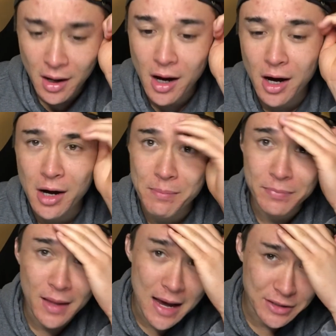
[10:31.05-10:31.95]

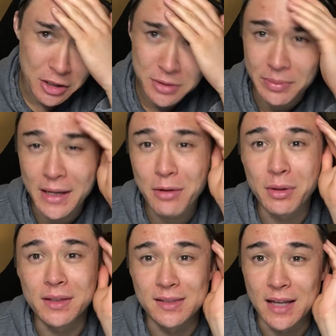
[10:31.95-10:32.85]
As I was playing
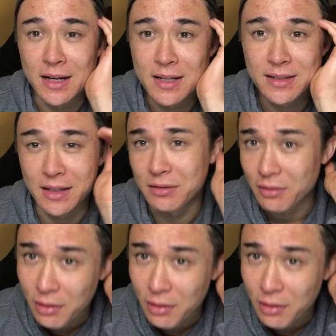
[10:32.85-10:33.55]
with the settings and